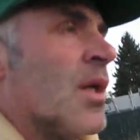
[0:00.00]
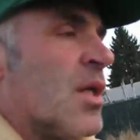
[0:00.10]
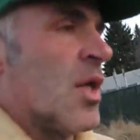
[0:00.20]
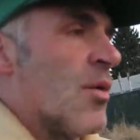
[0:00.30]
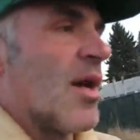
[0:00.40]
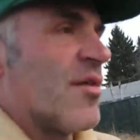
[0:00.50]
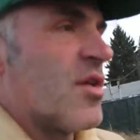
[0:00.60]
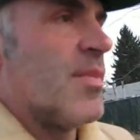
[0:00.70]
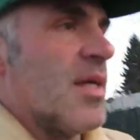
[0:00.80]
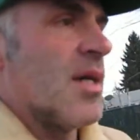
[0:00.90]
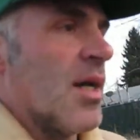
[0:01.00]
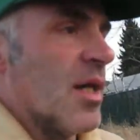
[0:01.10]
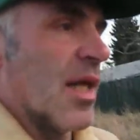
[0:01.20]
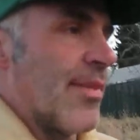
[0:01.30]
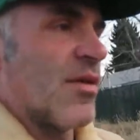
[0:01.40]
you know what else should be an
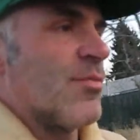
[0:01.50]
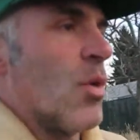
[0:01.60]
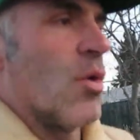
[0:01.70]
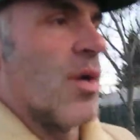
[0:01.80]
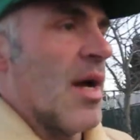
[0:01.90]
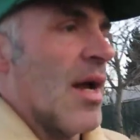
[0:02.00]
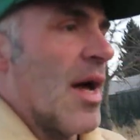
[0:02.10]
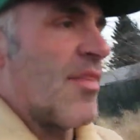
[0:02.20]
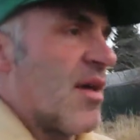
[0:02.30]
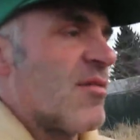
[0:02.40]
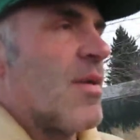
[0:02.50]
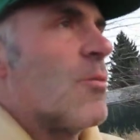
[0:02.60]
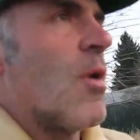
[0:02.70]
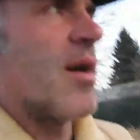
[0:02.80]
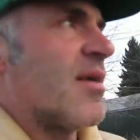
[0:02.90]
Olympic sport? I, I think speed
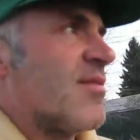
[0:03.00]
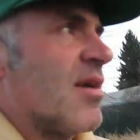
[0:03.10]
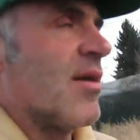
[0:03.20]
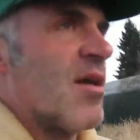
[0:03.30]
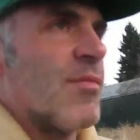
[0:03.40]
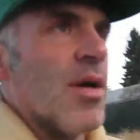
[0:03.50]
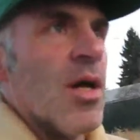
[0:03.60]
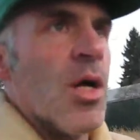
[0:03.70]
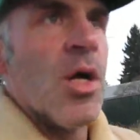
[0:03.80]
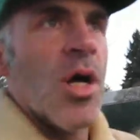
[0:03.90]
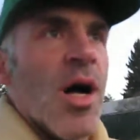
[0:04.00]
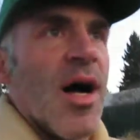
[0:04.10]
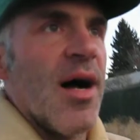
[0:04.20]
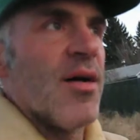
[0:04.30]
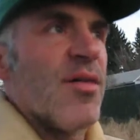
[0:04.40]
walking still is, but
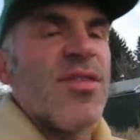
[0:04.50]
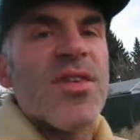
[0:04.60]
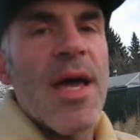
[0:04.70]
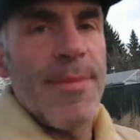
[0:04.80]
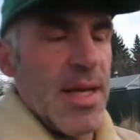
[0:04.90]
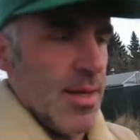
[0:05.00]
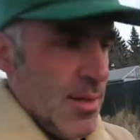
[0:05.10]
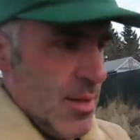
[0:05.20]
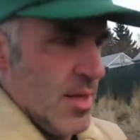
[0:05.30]
uh, skipping.